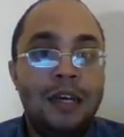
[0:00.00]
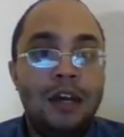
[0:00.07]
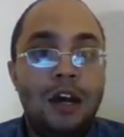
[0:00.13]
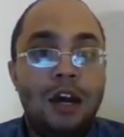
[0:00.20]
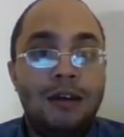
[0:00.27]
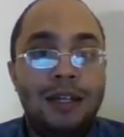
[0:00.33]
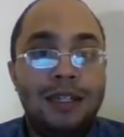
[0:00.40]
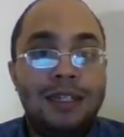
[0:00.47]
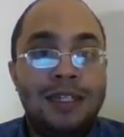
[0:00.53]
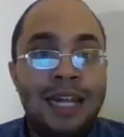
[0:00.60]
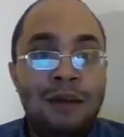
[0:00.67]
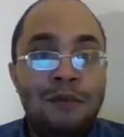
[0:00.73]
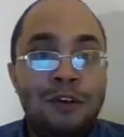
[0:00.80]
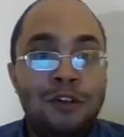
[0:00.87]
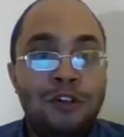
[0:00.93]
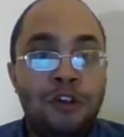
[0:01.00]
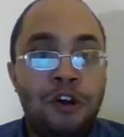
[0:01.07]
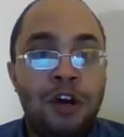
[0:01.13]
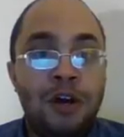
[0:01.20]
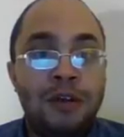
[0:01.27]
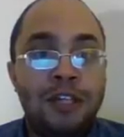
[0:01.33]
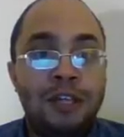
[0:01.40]
Alright, today we're going to
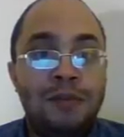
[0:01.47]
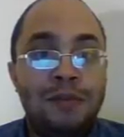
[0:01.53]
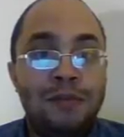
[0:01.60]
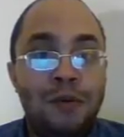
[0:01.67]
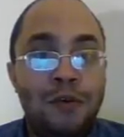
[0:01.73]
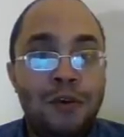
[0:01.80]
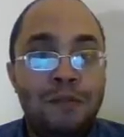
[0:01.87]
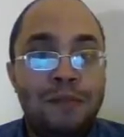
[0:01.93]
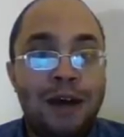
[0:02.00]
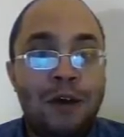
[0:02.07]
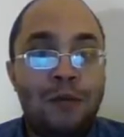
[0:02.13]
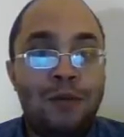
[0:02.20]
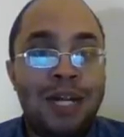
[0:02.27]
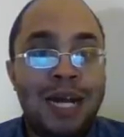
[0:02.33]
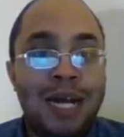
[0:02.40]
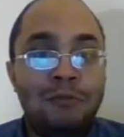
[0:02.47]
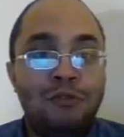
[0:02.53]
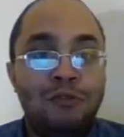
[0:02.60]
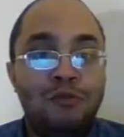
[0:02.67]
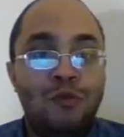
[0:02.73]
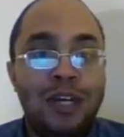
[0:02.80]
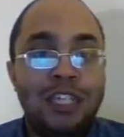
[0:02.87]
talk a little bit more about what
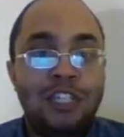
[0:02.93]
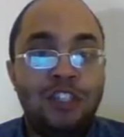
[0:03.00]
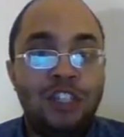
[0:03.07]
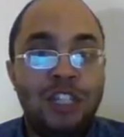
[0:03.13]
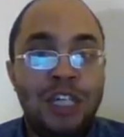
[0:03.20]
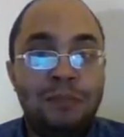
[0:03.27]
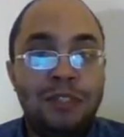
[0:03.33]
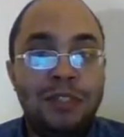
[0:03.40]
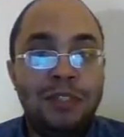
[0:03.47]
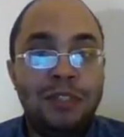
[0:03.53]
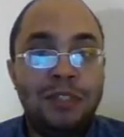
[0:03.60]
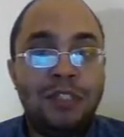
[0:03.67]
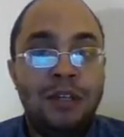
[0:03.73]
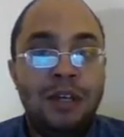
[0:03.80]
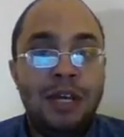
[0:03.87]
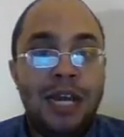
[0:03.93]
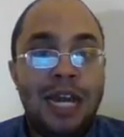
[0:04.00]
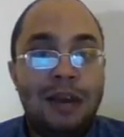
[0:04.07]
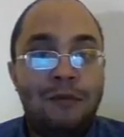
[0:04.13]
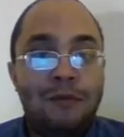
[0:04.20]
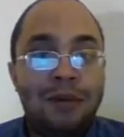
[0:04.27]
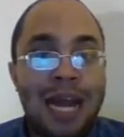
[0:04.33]
happens when white jumps
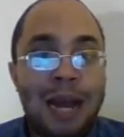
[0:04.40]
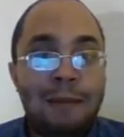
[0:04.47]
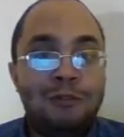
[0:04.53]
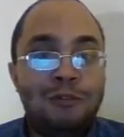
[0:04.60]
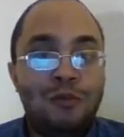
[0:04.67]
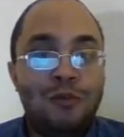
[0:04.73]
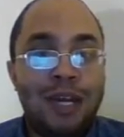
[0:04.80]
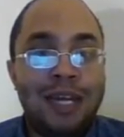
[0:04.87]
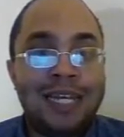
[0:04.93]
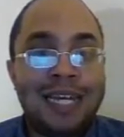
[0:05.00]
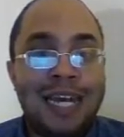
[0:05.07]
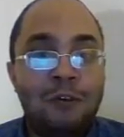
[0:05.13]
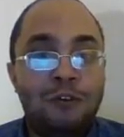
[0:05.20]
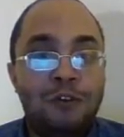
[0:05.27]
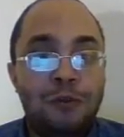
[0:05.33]
and what happens when white counter